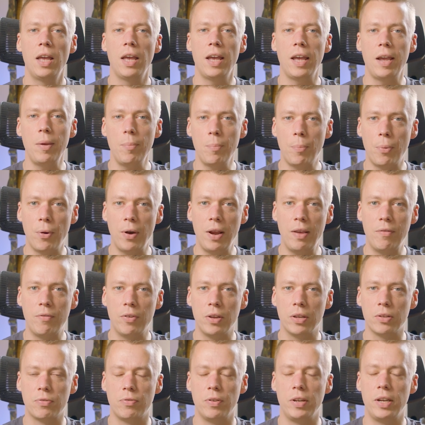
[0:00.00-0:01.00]
In
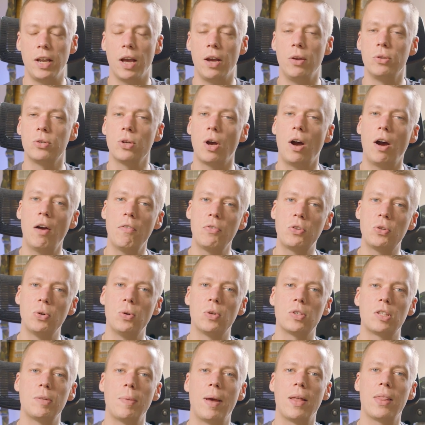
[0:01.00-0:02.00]
previous videos, I've
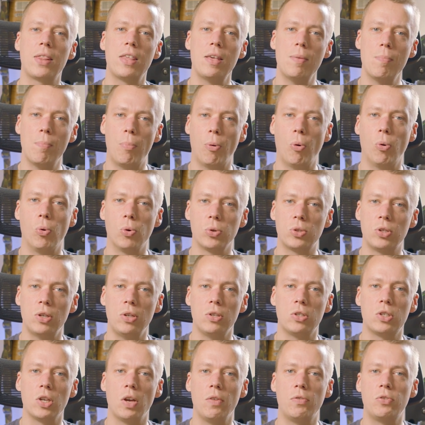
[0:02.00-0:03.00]
talked about the
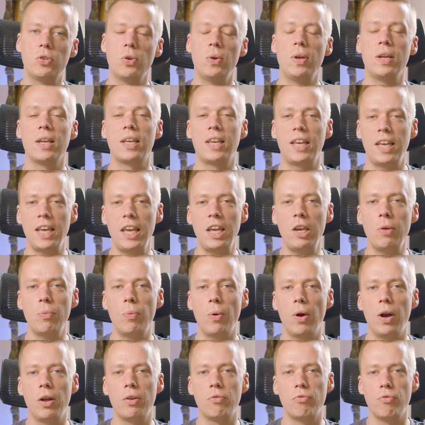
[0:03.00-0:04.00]
importance of doing
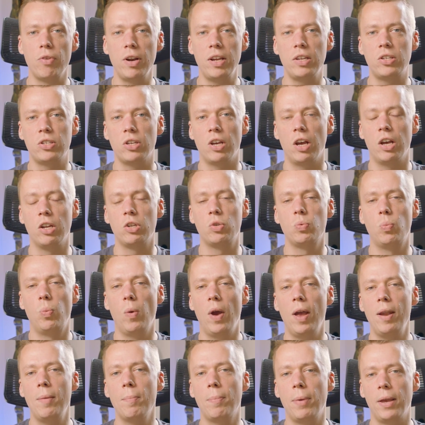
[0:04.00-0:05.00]
keyword research
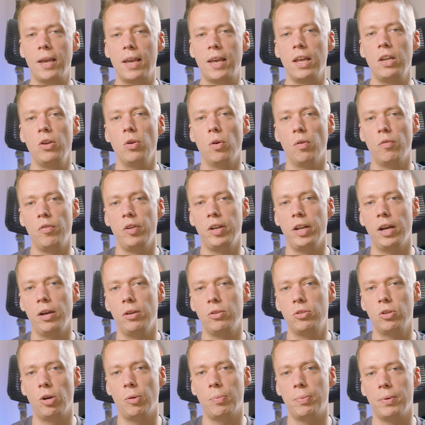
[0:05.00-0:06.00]
when picking your video
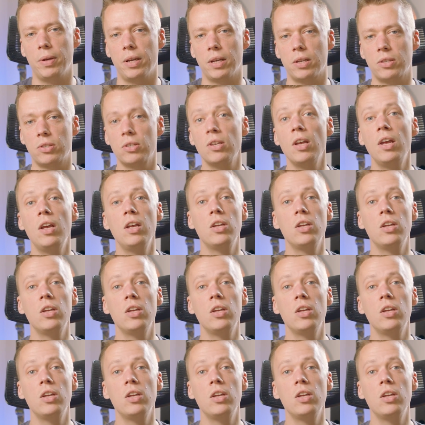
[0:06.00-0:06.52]
topics.